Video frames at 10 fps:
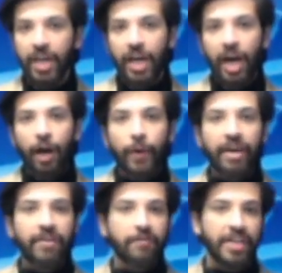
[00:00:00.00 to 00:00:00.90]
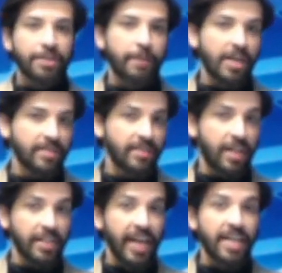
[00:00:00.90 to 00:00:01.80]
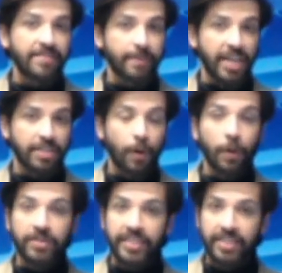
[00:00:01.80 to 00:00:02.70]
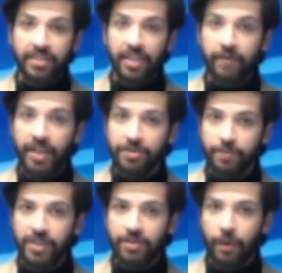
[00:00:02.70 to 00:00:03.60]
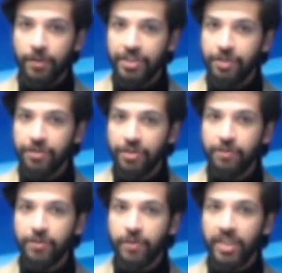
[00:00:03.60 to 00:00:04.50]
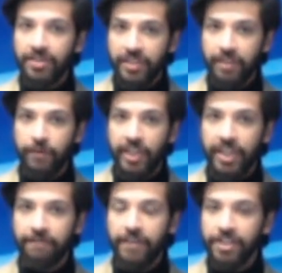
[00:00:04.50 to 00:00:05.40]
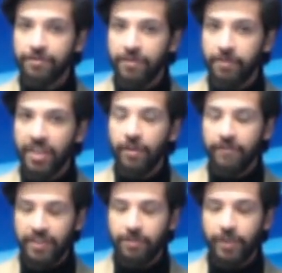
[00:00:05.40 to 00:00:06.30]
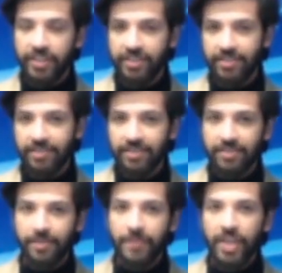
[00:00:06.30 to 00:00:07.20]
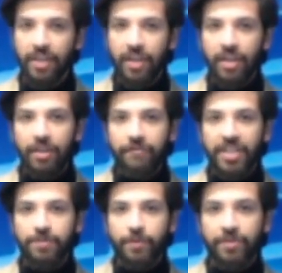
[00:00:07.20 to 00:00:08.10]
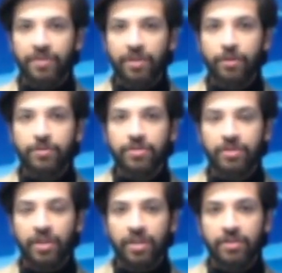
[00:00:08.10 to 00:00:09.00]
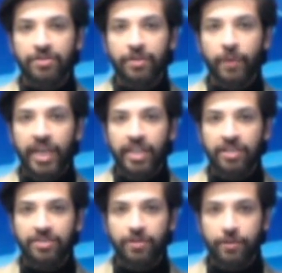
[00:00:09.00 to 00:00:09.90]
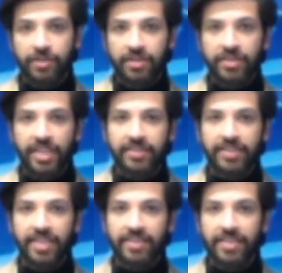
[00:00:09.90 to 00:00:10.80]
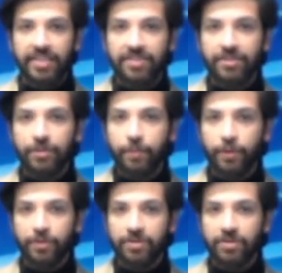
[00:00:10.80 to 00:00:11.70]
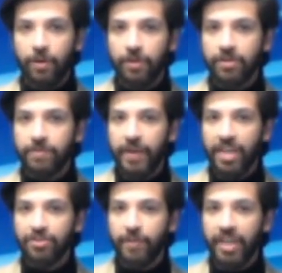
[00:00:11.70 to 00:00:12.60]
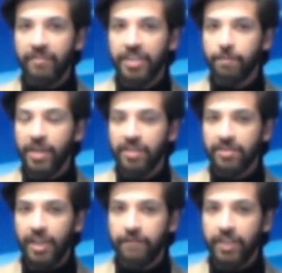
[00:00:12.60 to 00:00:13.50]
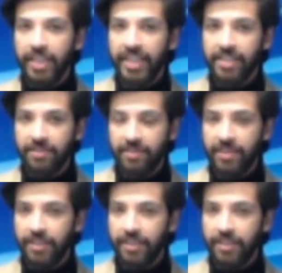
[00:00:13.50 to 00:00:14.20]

However, Radio Pakistan has made alternate arrangement on YouTube to continue live video streaming of its bulletins. Facebook, though, through alert notices, has said that 2 posts on its page by Radio Pakistan were against the